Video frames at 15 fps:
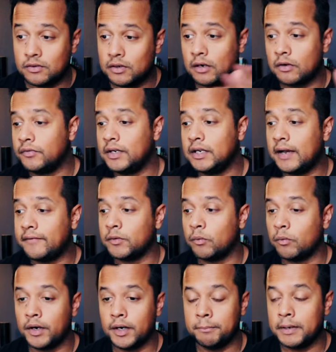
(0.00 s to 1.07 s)
so I don't really have to
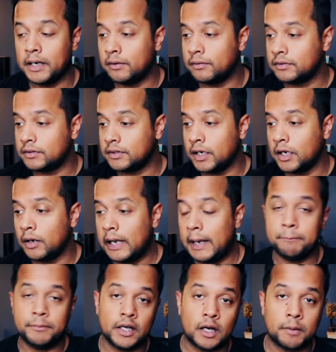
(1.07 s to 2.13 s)
worry about you know
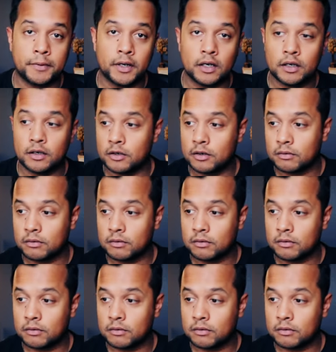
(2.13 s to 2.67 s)
emptying out my